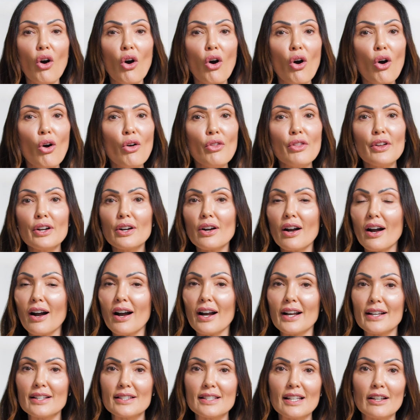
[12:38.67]
all their
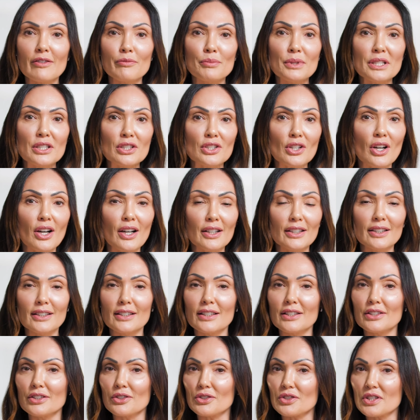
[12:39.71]
I's have been dotted
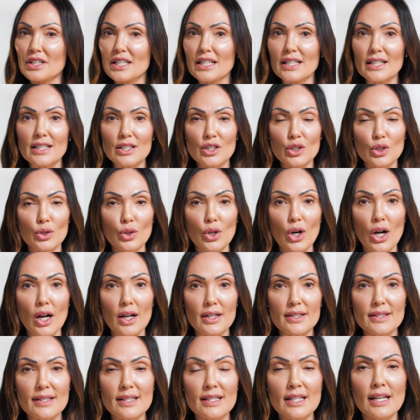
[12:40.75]
and their T's
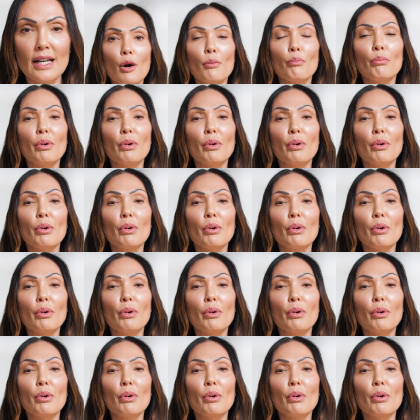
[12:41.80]
crossed.